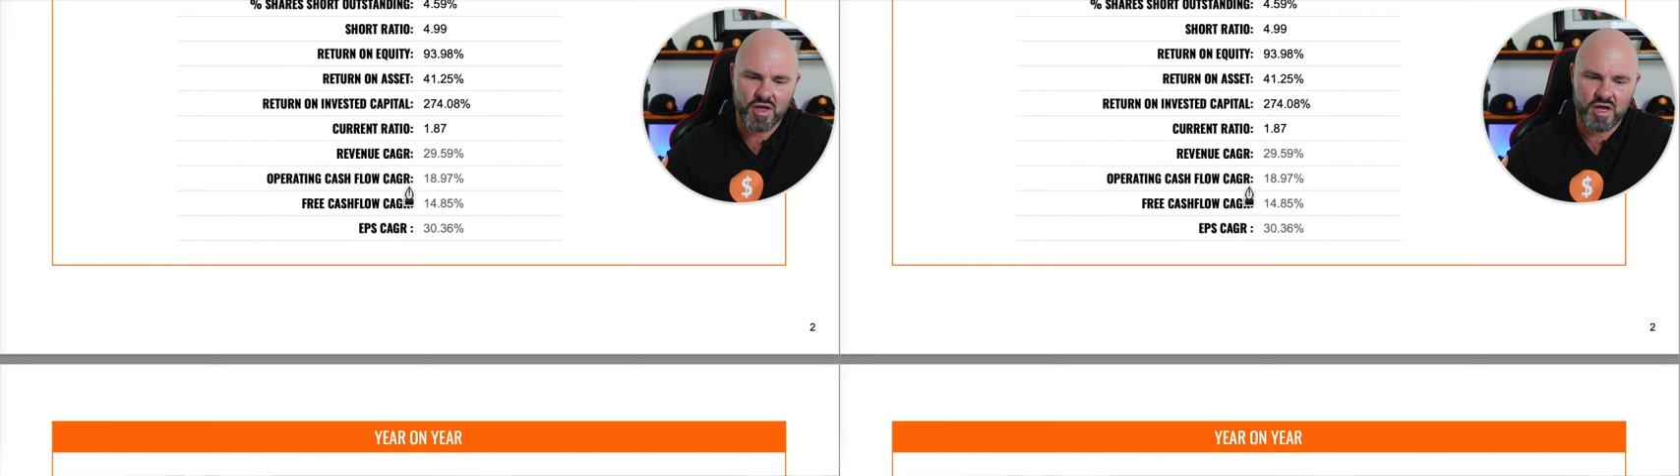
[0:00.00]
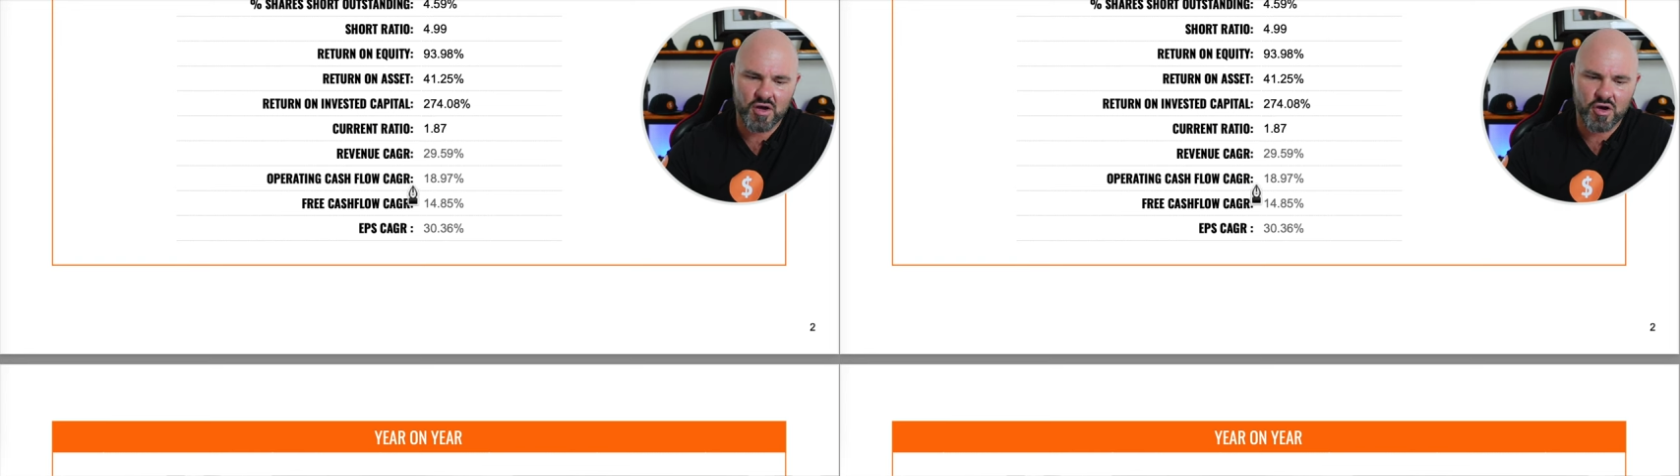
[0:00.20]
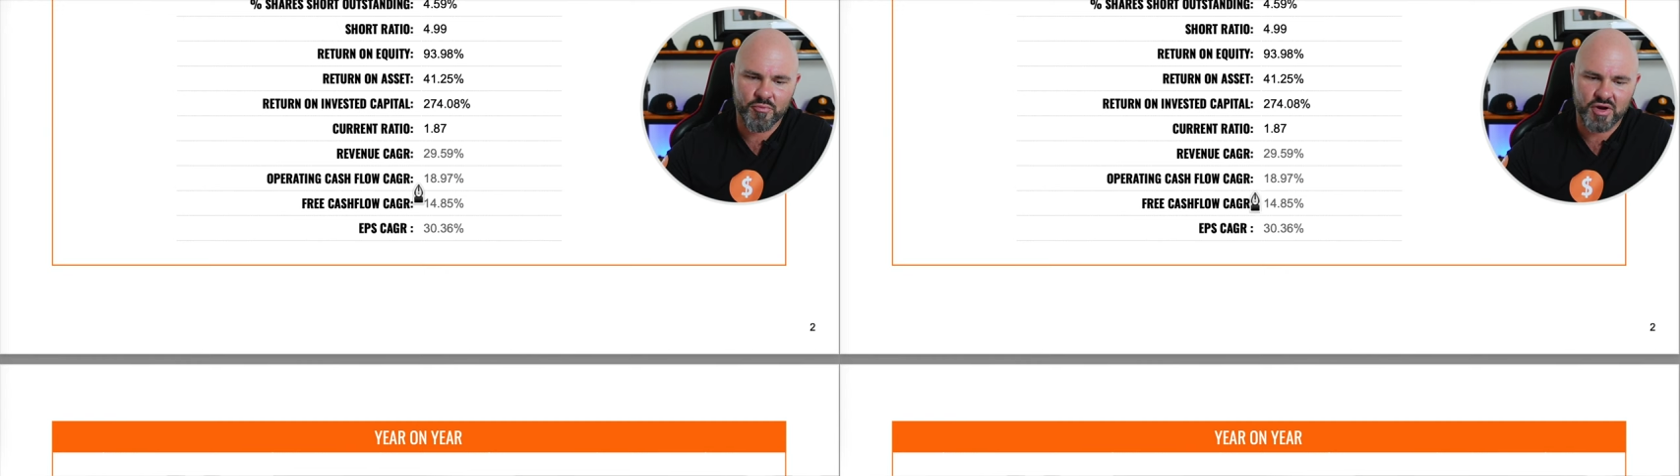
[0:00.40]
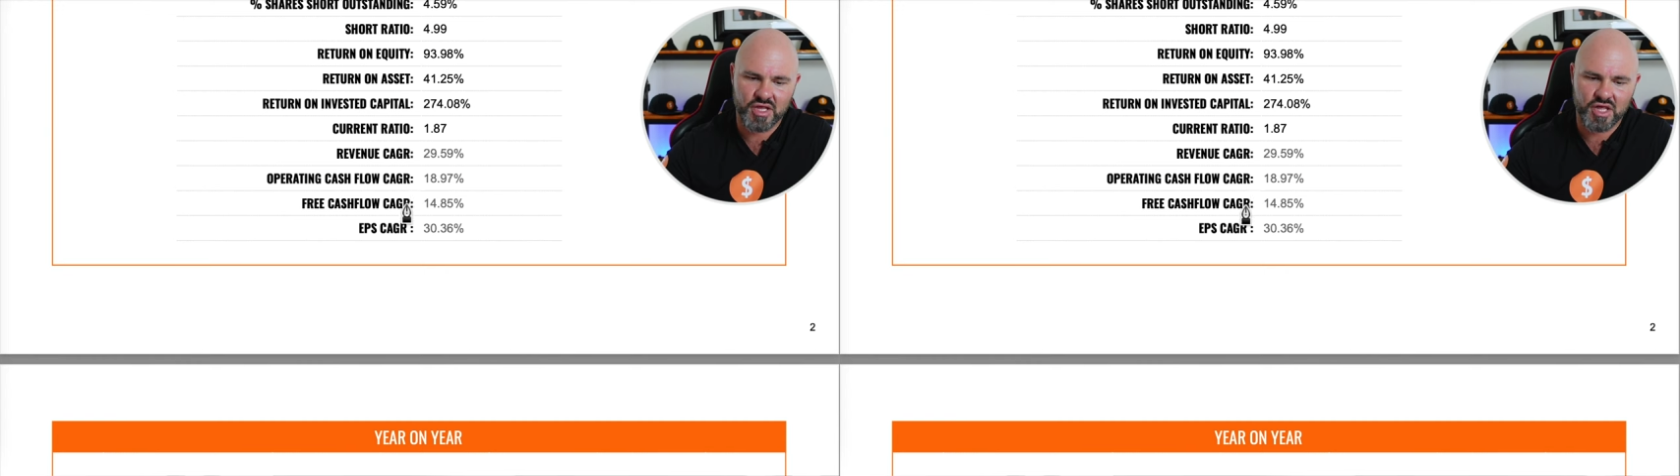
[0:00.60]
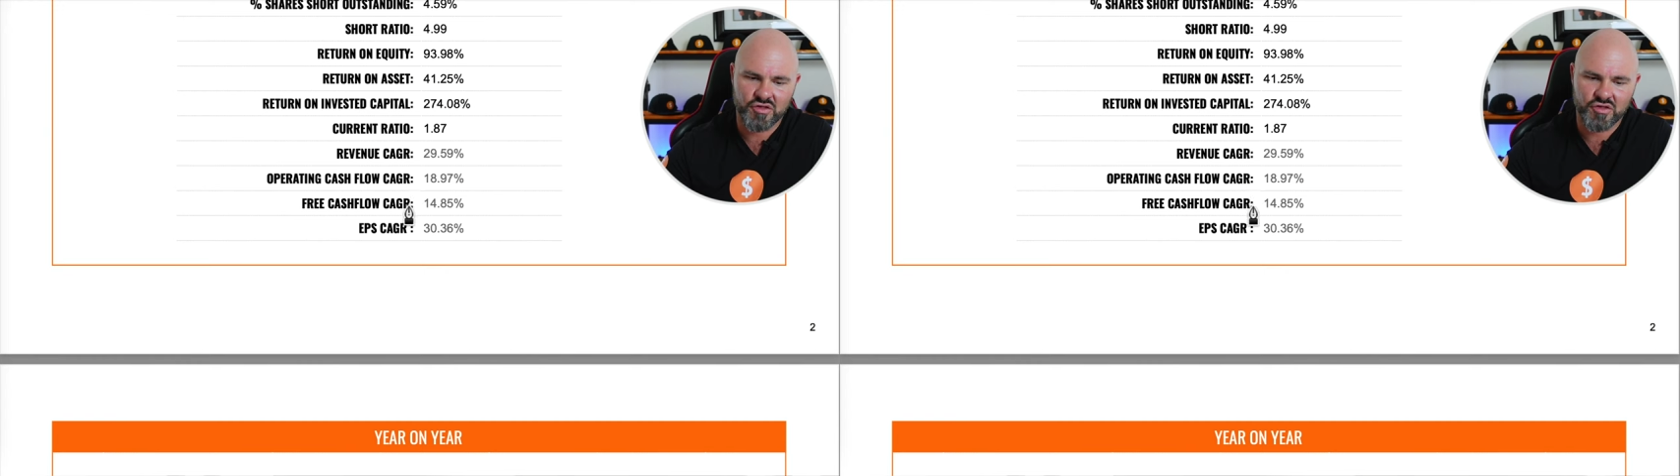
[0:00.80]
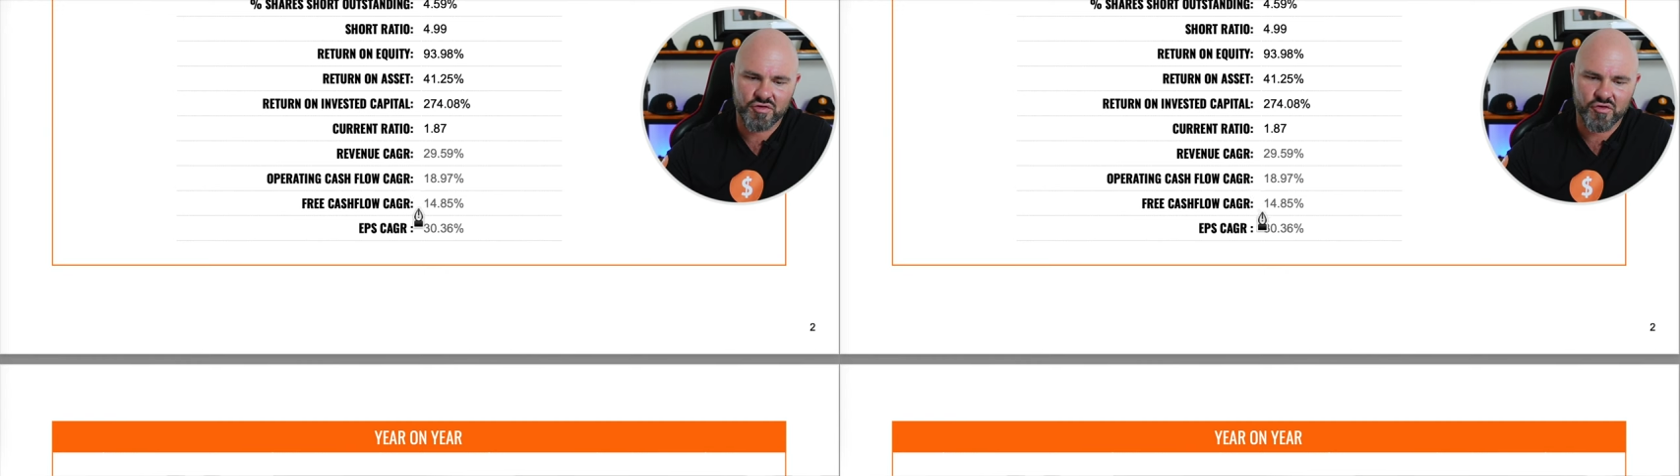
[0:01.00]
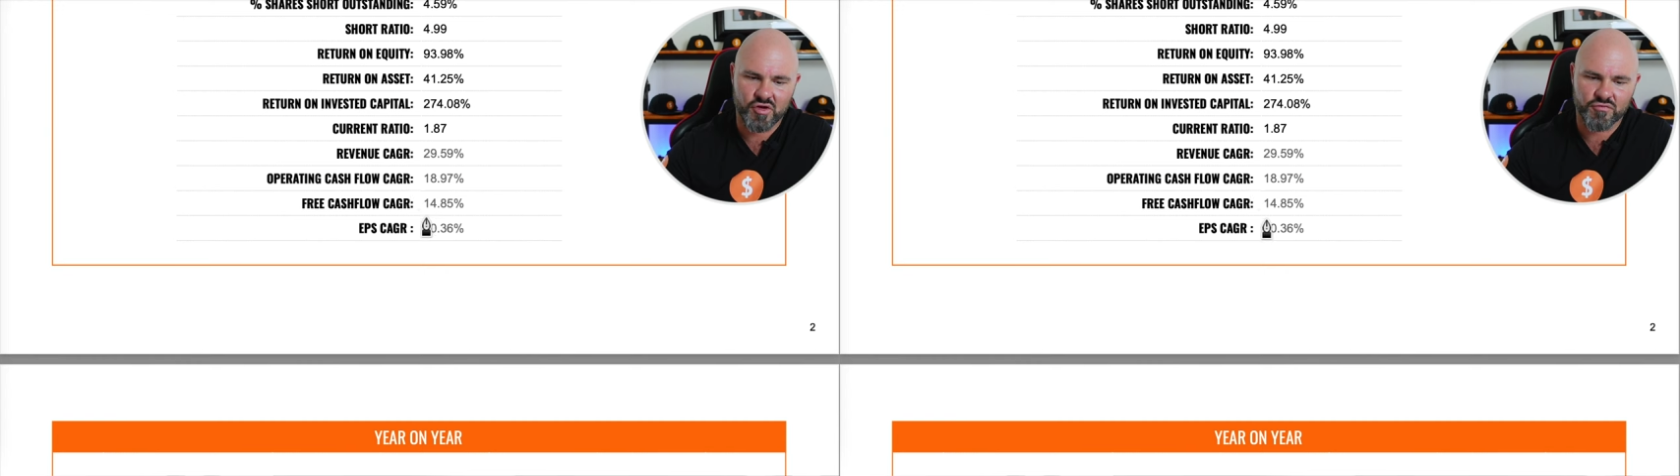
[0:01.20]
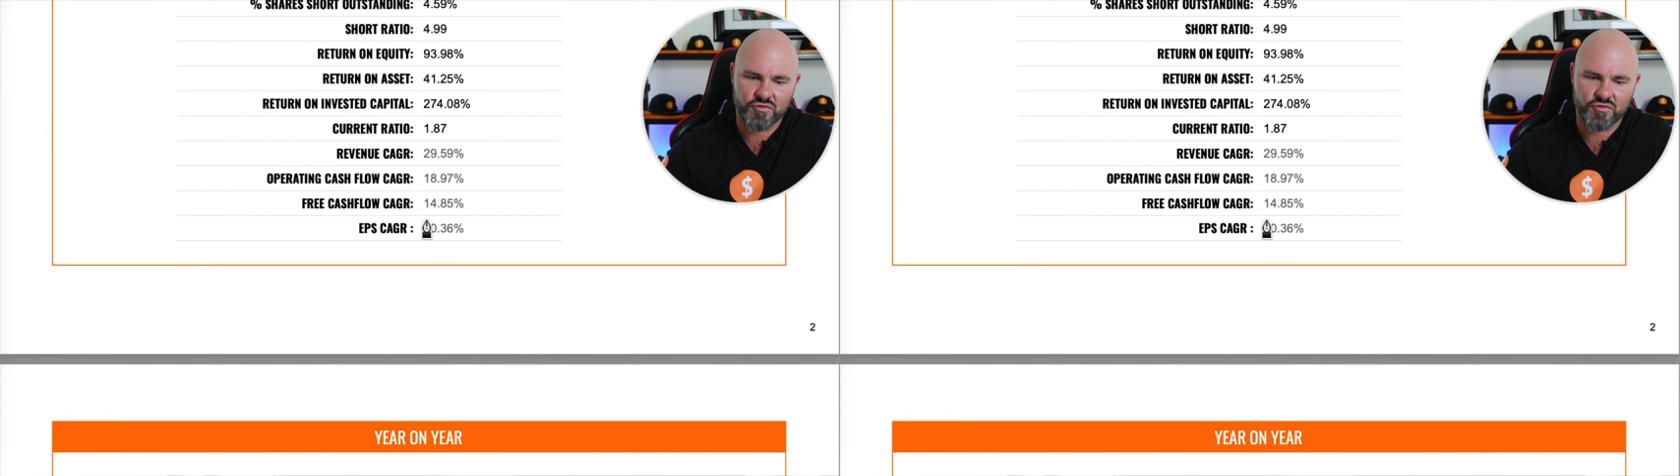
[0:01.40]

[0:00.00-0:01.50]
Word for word: our operating cash flow growth,